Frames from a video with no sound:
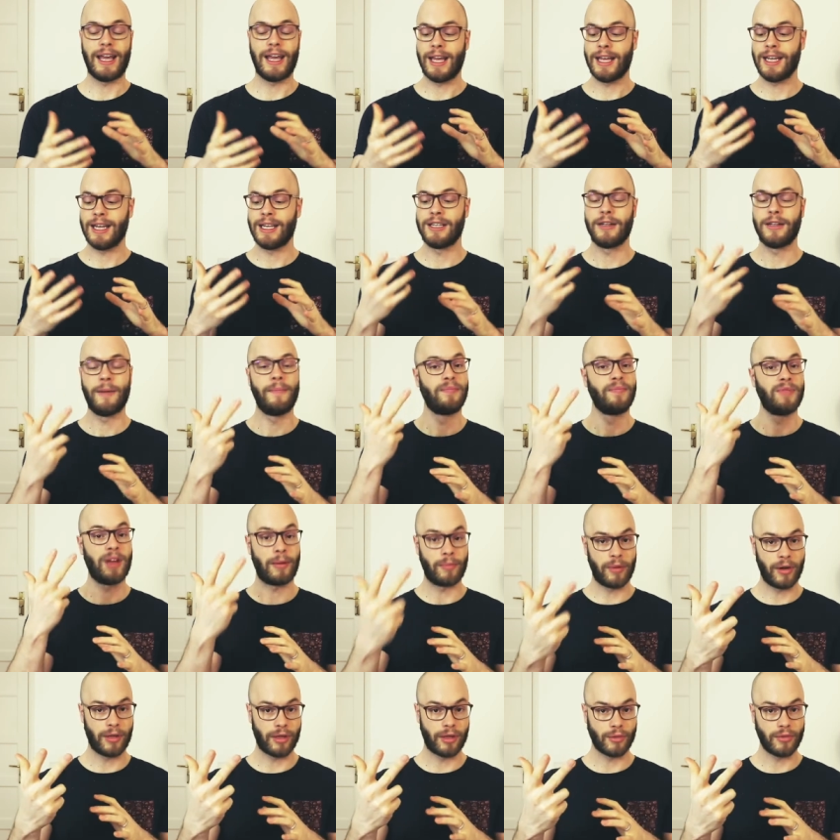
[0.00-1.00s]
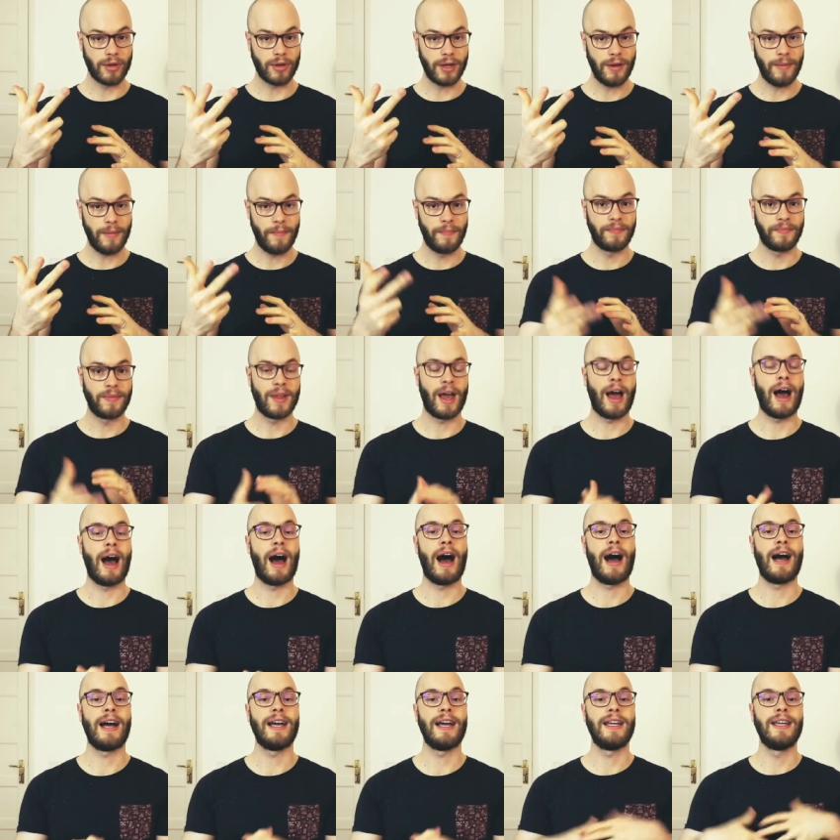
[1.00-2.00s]
And number three,
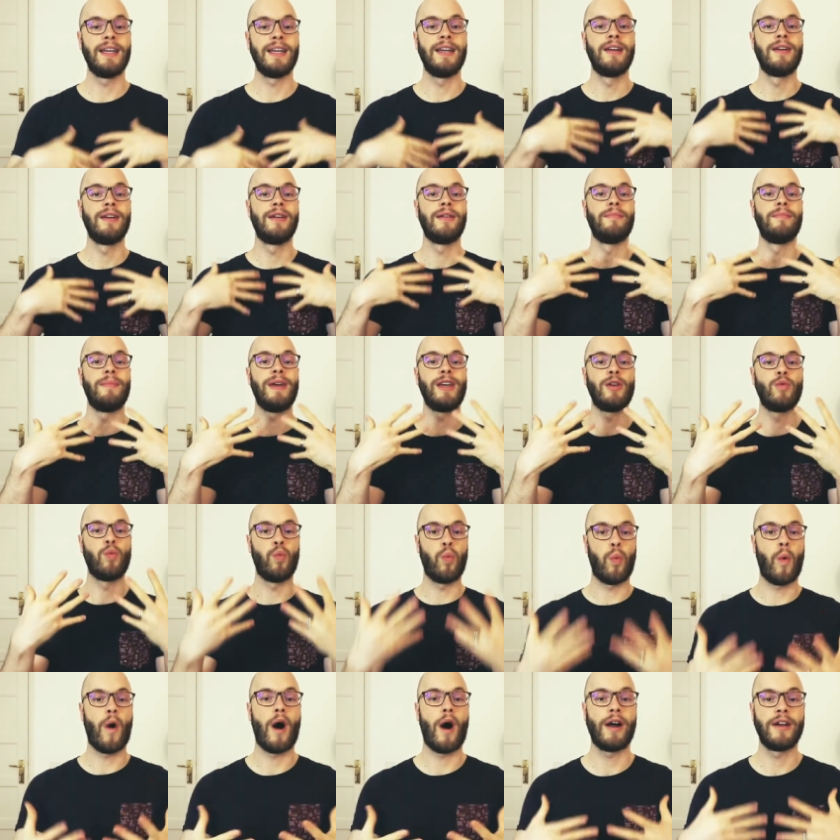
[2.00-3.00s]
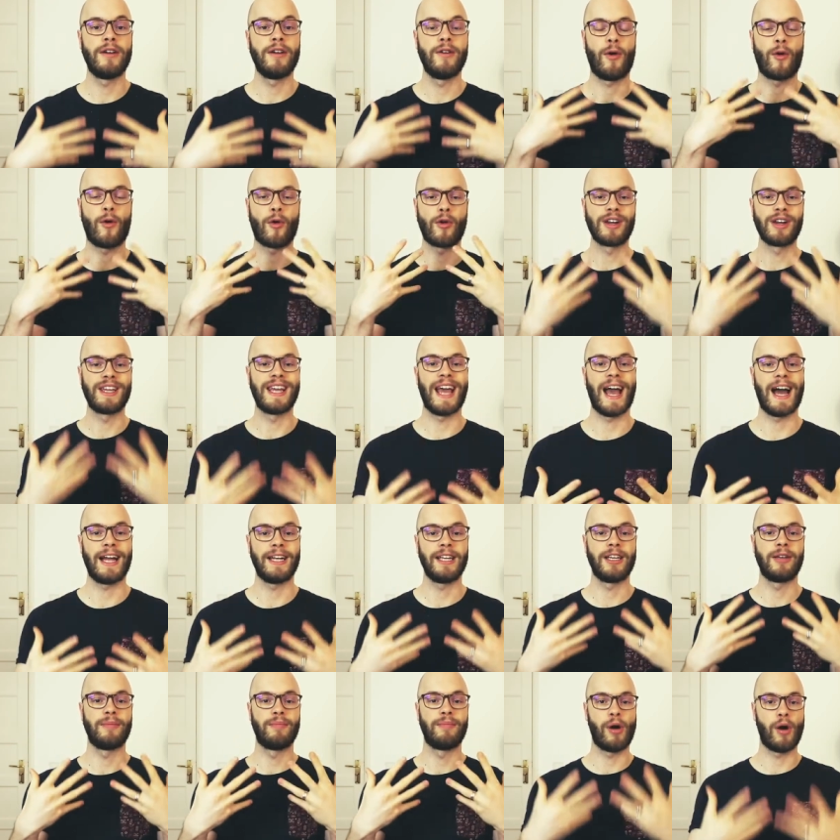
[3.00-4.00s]
I make one
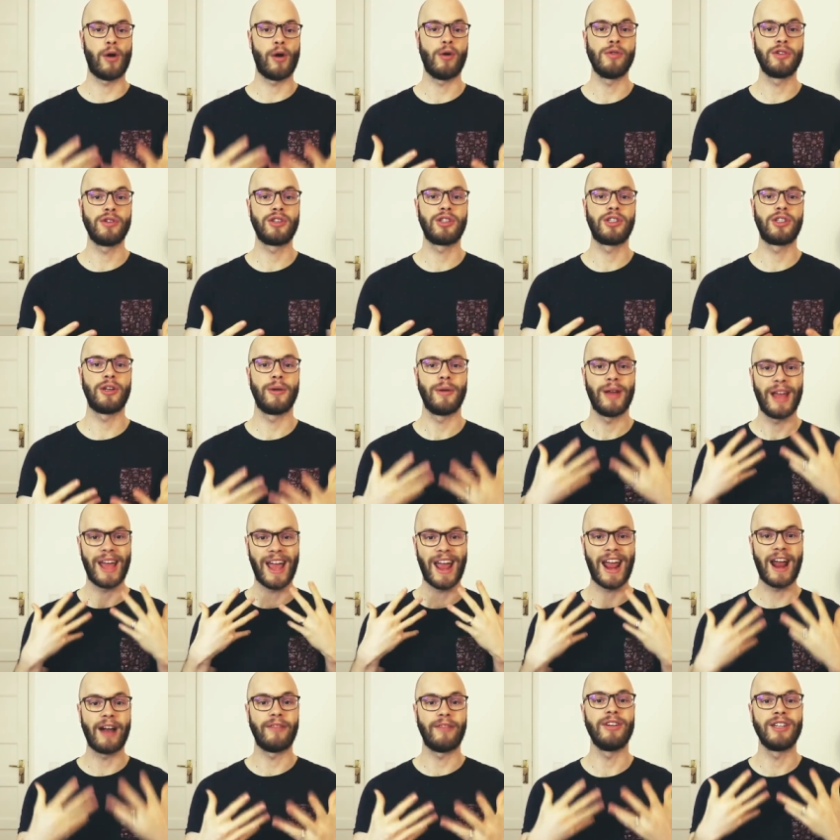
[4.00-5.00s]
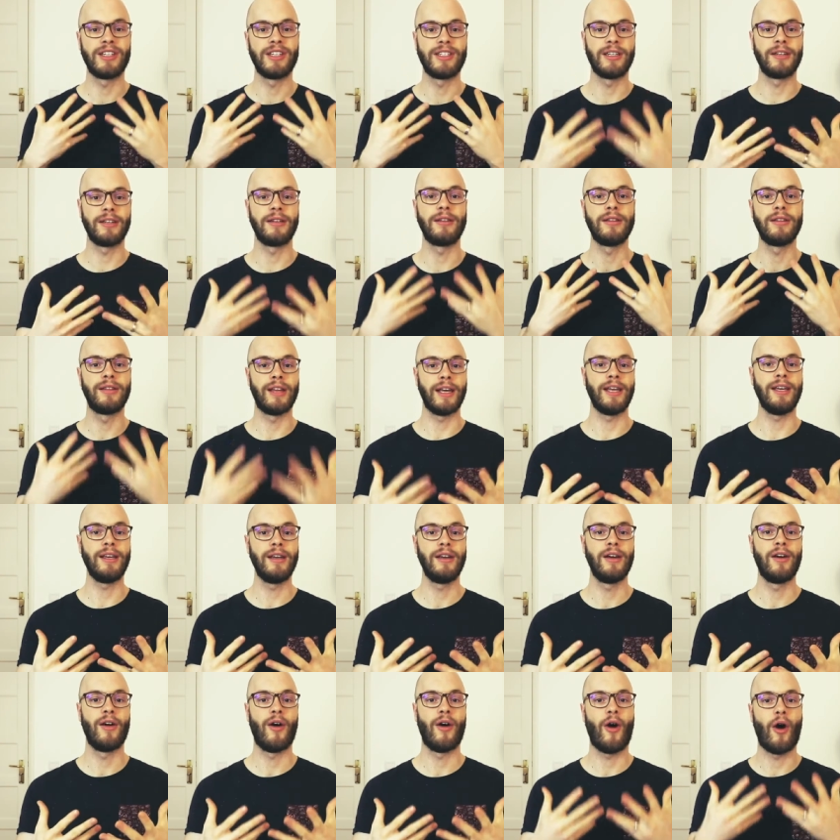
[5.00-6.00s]
organic post every single
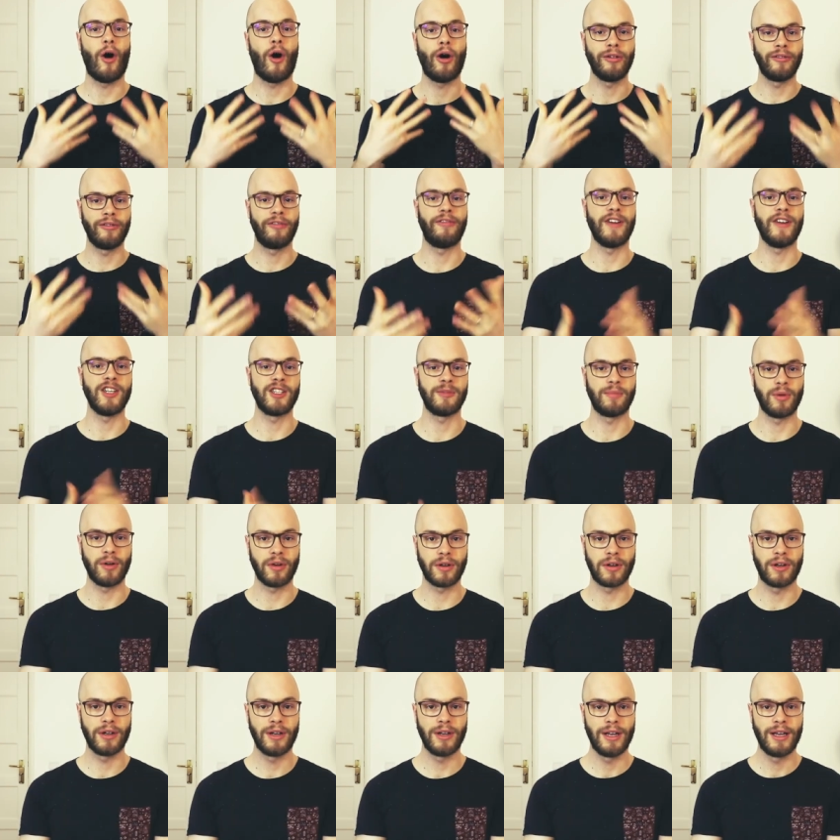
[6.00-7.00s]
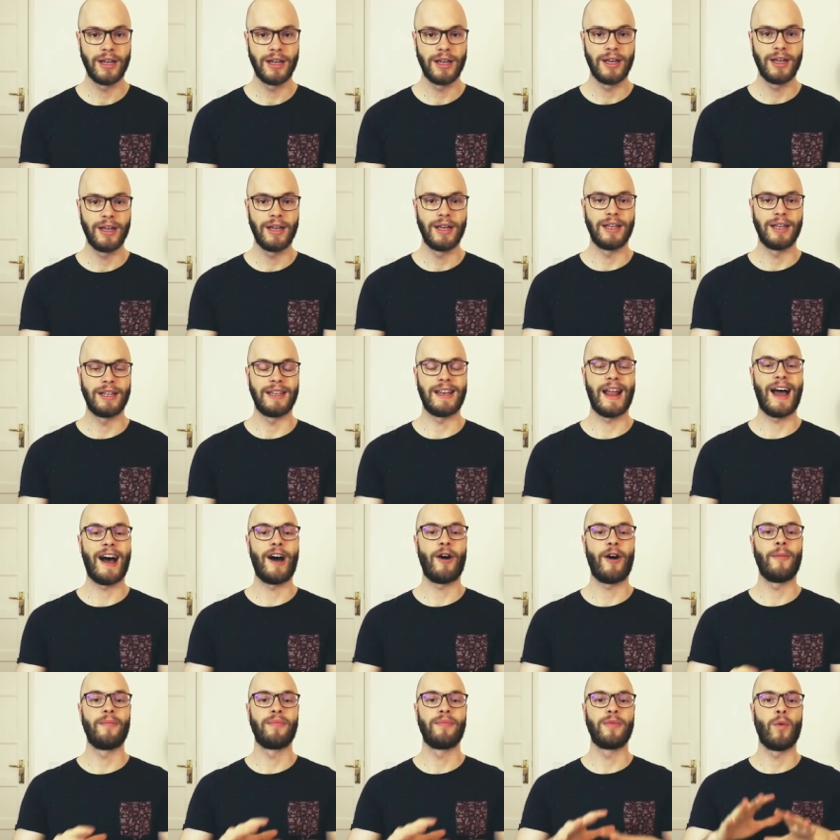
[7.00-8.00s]
day on Facebook.
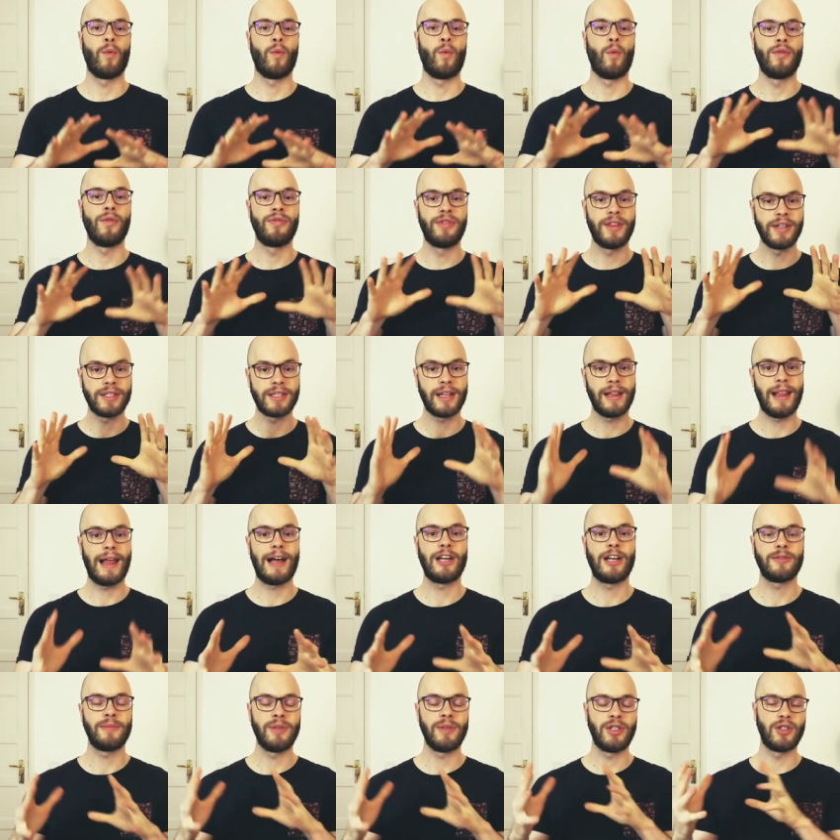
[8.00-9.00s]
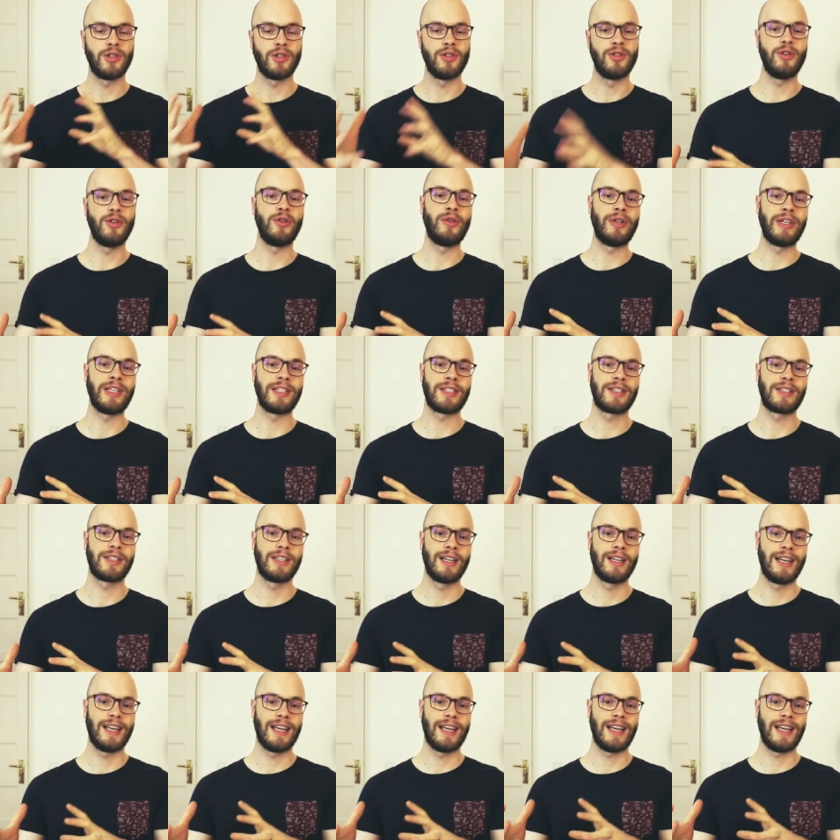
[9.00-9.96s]
Now, what this allows me to do is